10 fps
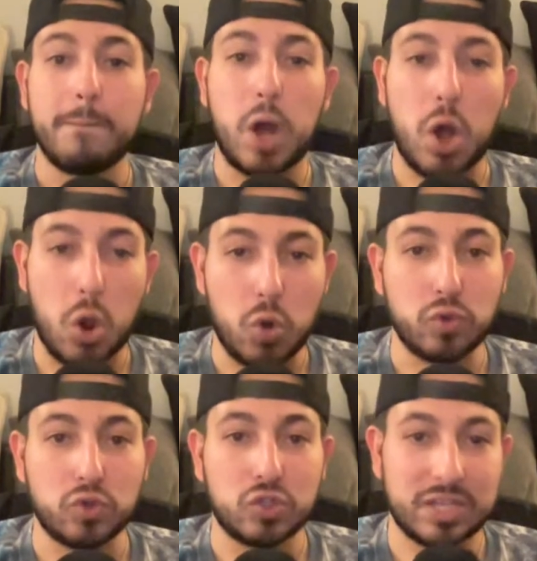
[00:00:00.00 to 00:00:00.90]

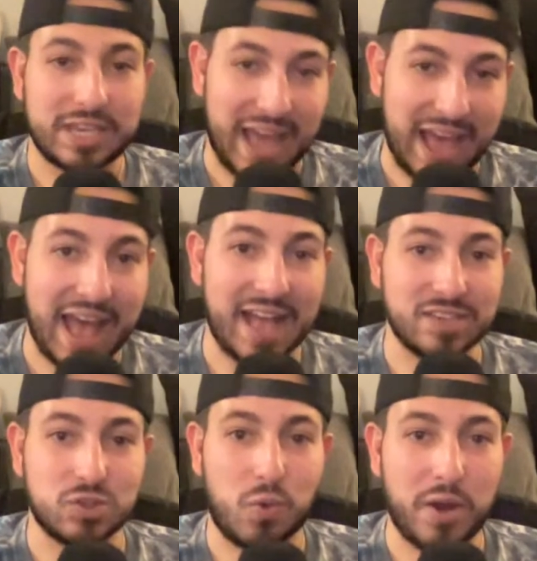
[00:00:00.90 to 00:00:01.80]

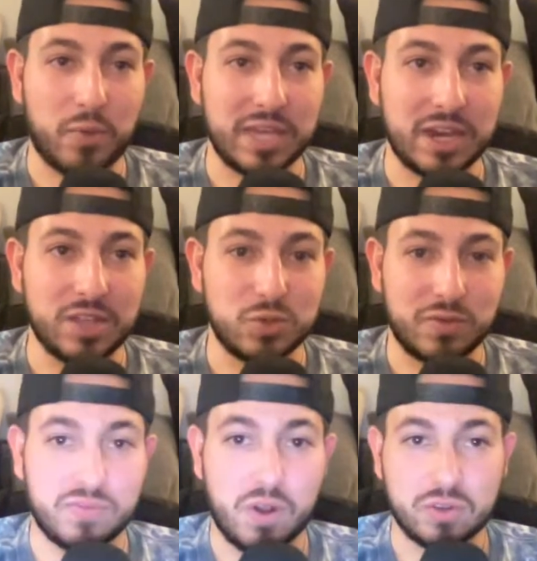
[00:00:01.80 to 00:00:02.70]
POSTCAST. Why don't we get into
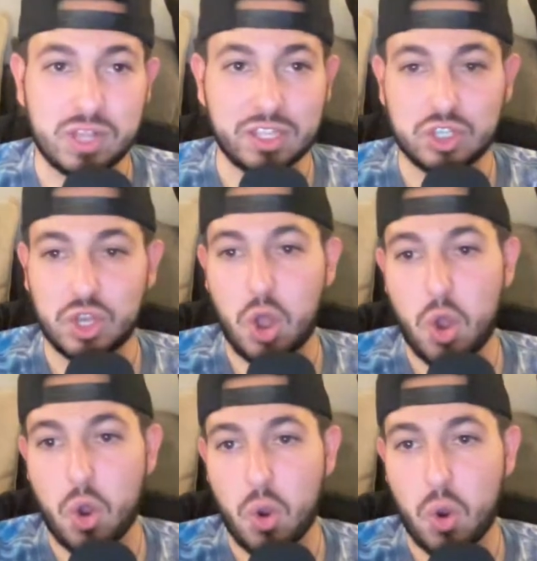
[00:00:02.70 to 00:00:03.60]
it, folks? Let's
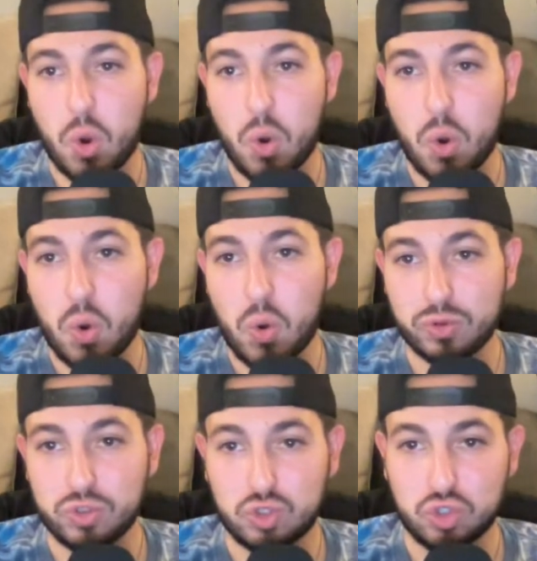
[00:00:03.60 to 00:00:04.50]
go.